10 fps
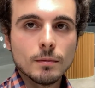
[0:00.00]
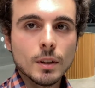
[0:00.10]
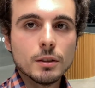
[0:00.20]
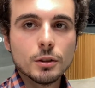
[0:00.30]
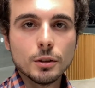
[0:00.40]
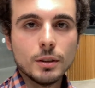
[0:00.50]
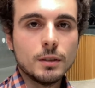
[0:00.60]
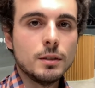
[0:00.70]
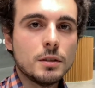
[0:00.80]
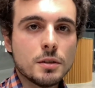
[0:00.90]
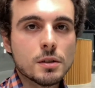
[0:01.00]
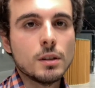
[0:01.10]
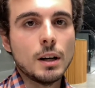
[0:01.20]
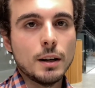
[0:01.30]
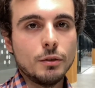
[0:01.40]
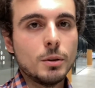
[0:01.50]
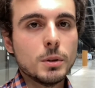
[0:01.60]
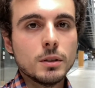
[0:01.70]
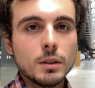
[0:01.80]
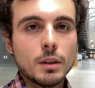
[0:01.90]
So this is
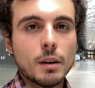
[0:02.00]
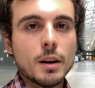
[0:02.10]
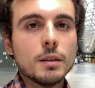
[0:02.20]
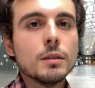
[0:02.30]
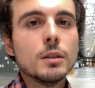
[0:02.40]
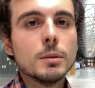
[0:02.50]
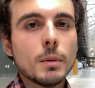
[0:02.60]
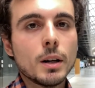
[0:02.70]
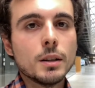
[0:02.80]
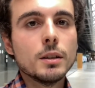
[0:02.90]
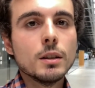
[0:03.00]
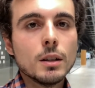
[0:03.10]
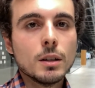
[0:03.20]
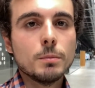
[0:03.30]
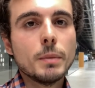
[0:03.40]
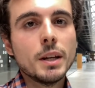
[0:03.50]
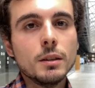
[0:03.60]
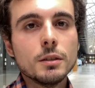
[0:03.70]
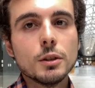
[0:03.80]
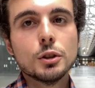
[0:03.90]
Alphamon and my main
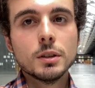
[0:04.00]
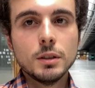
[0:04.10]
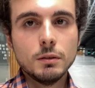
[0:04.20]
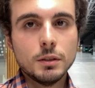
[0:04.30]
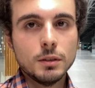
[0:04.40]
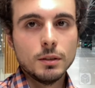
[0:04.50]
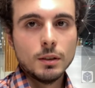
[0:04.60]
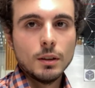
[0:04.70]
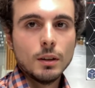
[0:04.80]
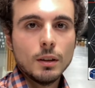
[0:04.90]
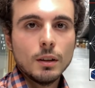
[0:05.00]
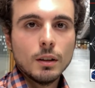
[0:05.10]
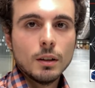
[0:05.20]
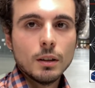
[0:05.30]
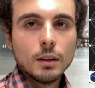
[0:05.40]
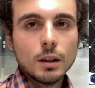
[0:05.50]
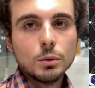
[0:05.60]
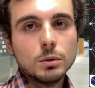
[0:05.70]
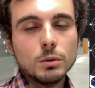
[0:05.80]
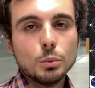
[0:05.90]
research activity.
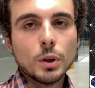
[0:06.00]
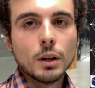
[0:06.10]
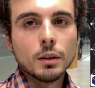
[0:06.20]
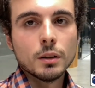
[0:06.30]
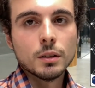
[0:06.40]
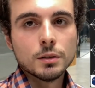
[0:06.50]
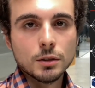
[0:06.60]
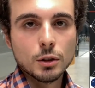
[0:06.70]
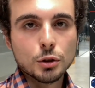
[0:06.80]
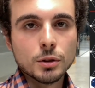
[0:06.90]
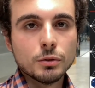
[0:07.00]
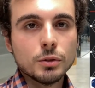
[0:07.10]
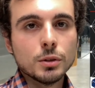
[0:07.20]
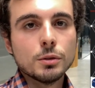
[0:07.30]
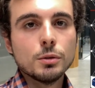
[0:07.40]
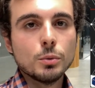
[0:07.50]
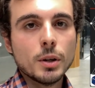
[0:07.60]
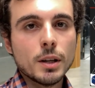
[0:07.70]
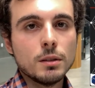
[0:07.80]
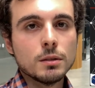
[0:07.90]
Now we are searching for new
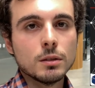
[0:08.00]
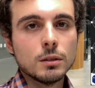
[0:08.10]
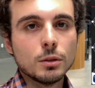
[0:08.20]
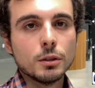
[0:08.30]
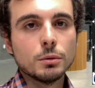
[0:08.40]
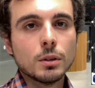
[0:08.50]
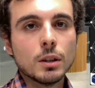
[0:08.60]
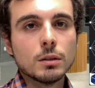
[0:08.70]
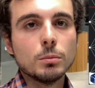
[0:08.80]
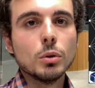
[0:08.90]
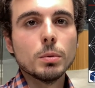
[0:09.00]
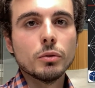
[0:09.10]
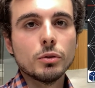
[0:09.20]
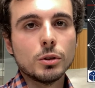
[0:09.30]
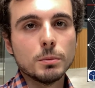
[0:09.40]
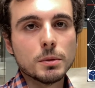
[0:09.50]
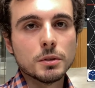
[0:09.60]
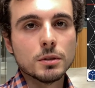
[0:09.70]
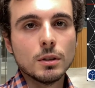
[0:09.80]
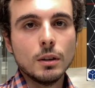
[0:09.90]
ways in order to get more
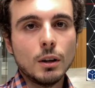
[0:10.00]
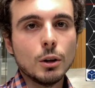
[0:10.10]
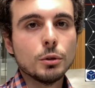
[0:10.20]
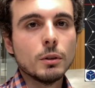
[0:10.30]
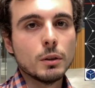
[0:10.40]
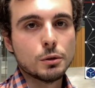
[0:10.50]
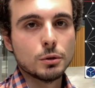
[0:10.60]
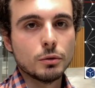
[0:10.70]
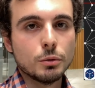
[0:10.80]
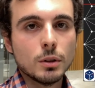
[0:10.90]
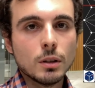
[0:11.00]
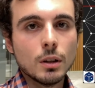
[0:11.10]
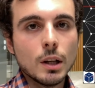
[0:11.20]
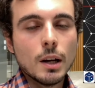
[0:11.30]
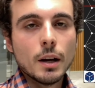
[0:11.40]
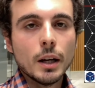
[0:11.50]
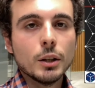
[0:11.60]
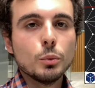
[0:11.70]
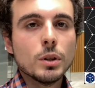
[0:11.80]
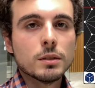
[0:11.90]
performance out of our software,
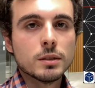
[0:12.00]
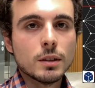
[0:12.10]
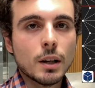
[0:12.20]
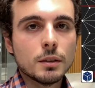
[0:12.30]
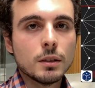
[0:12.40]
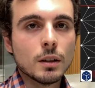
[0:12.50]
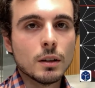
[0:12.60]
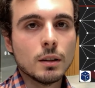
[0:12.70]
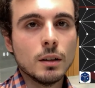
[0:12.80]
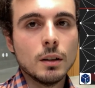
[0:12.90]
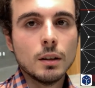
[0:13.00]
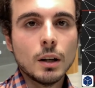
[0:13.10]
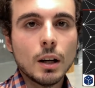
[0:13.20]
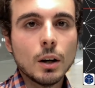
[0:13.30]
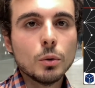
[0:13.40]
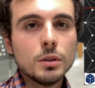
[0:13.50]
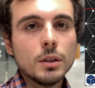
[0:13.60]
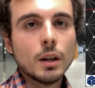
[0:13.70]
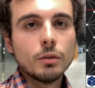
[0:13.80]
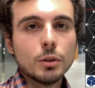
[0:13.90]
and we are studying how the
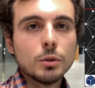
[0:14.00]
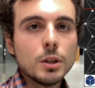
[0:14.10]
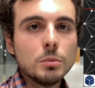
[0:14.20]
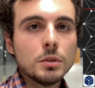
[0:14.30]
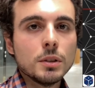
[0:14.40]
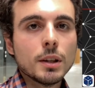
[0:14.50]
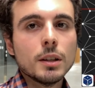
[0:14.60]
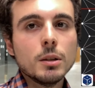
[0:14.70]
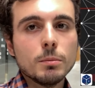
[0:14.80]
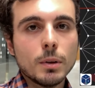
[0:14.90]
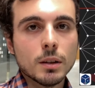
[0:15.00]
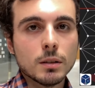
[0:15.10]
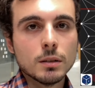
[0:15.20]
alpha-anonymity can impact